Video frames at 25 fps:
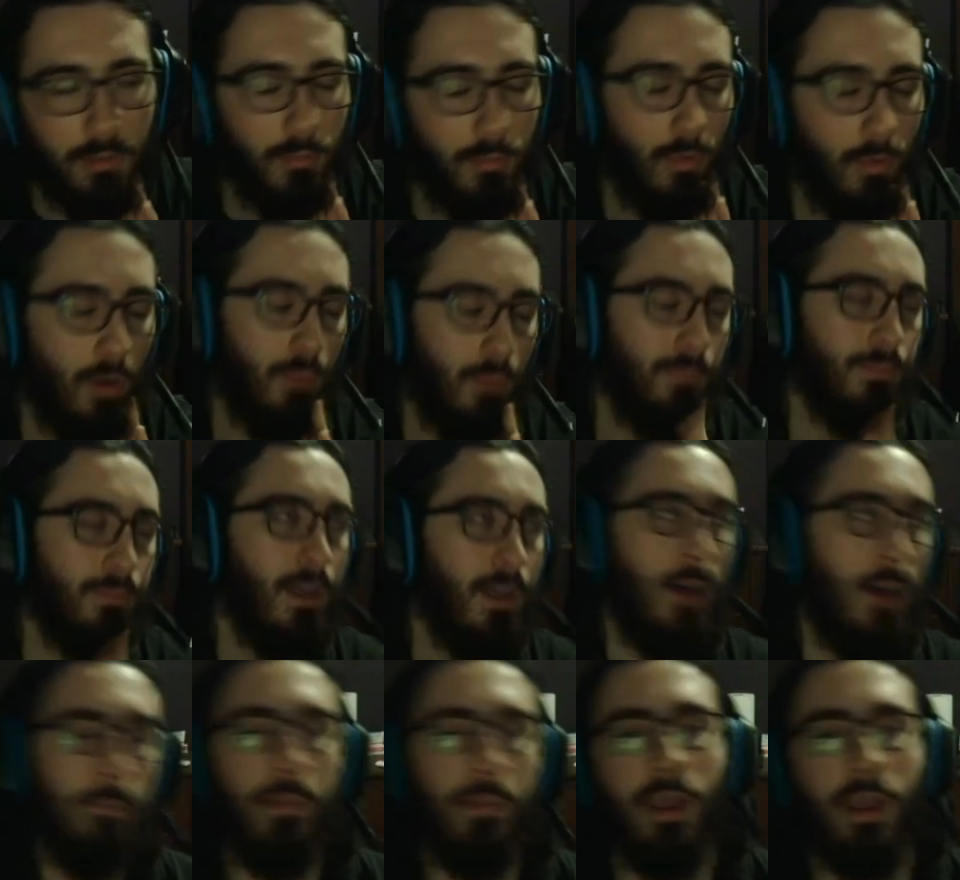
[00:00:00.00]
Well,
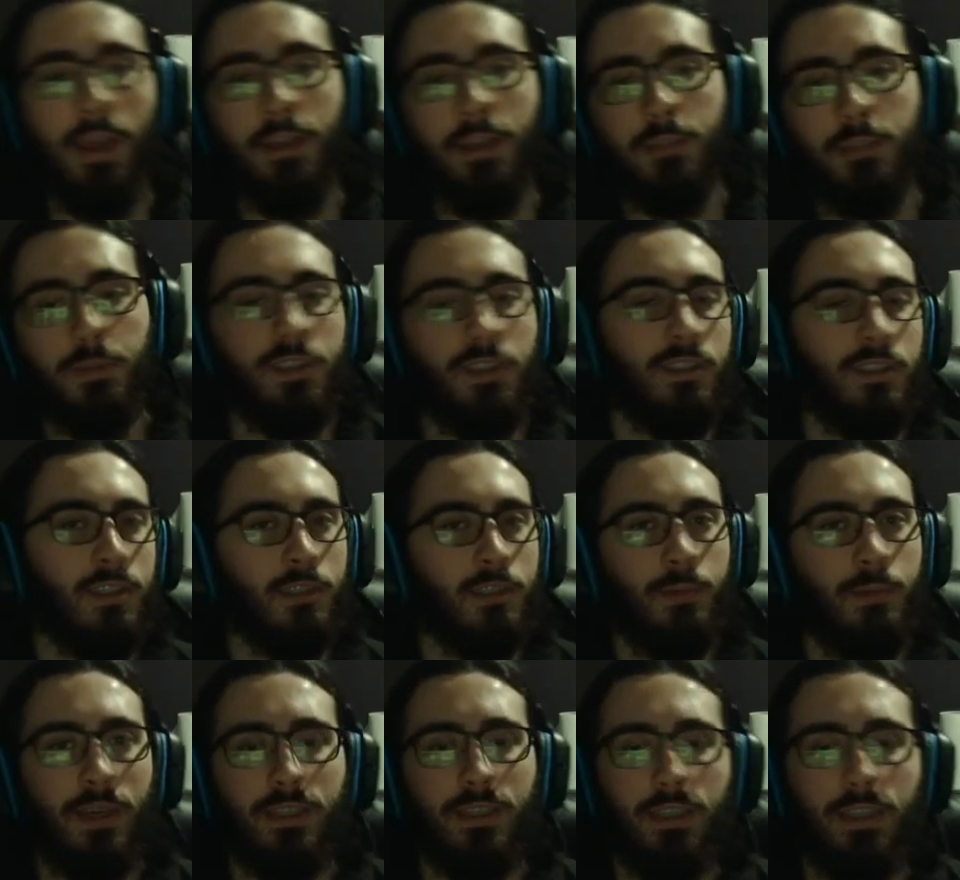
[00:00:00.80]
not banned, but
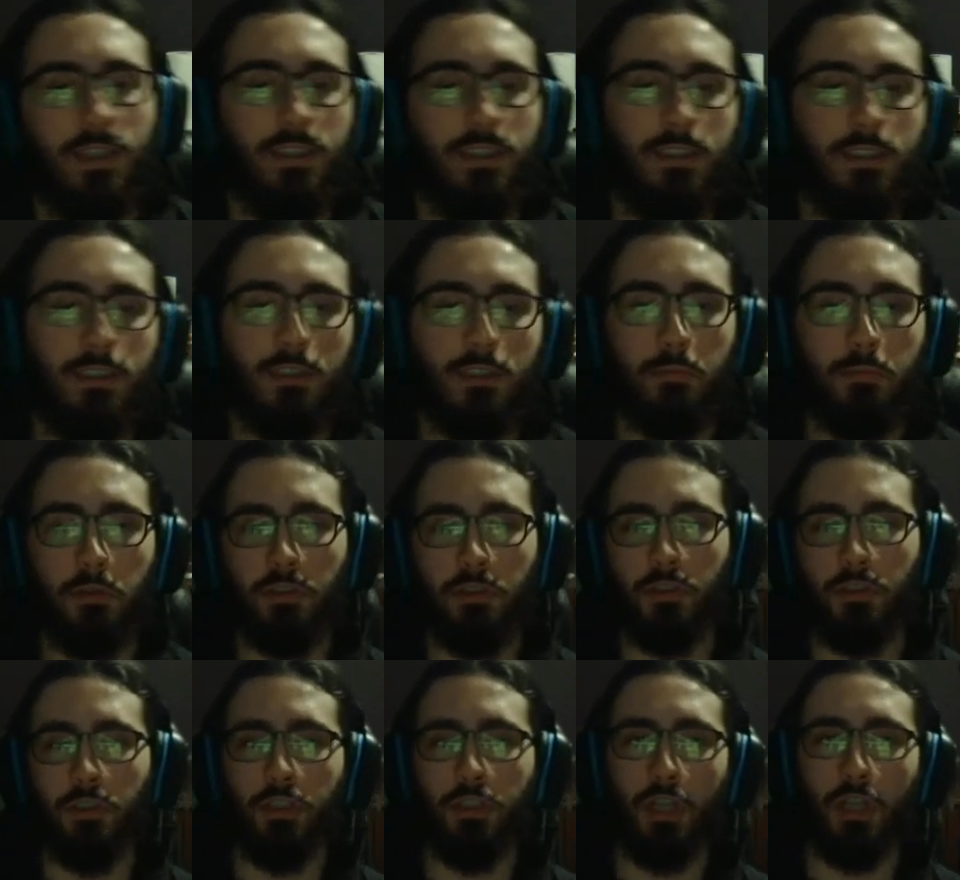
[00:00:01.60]
suspect test as
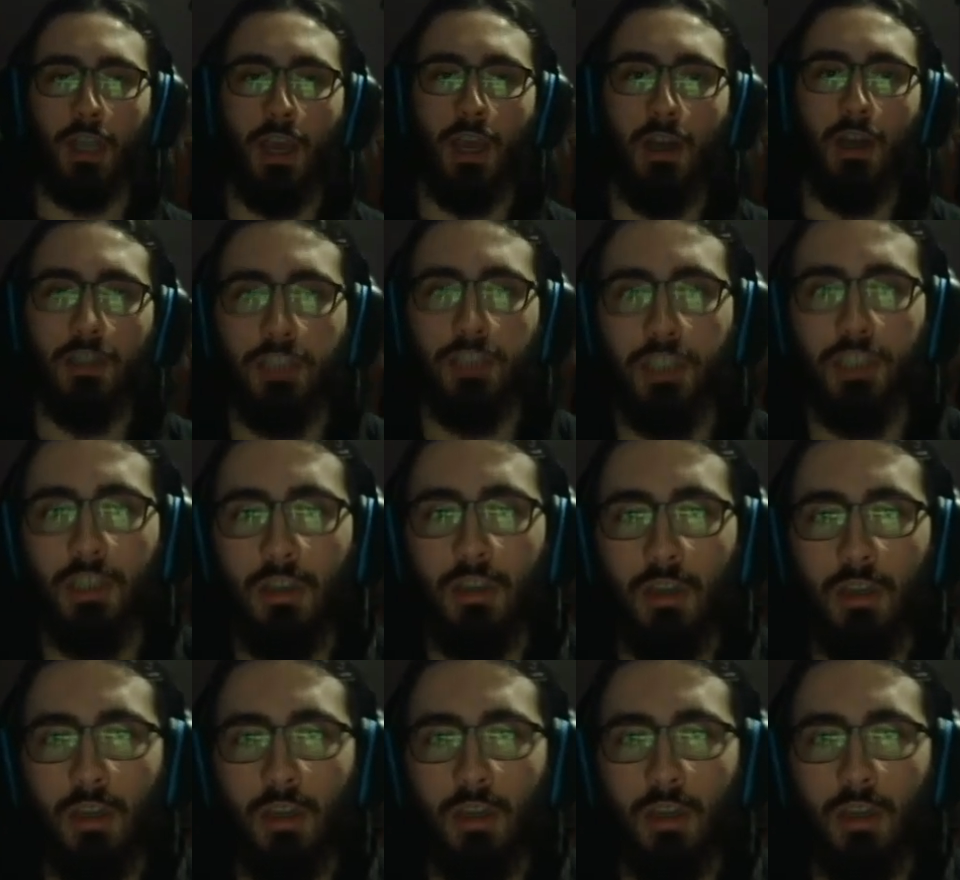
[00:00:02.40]
opposed to Dragalge